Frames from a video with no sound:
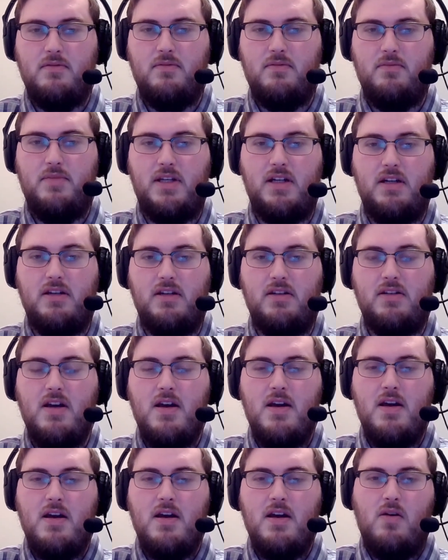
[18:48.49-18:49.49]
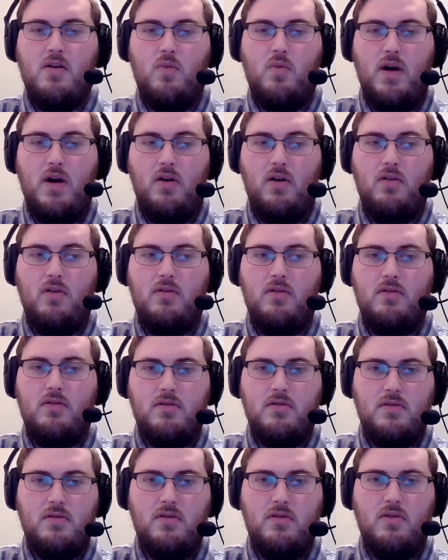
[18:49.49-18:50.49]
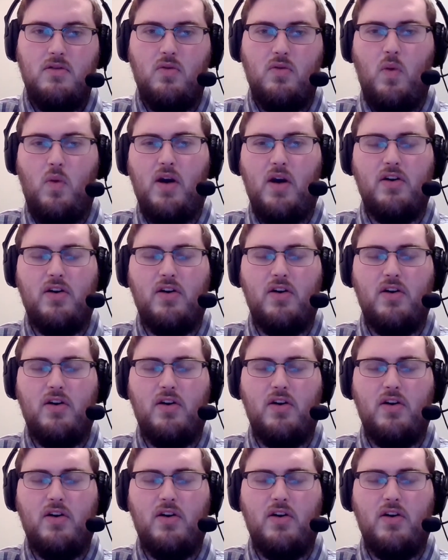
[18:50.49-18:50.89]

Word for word: Because, well, why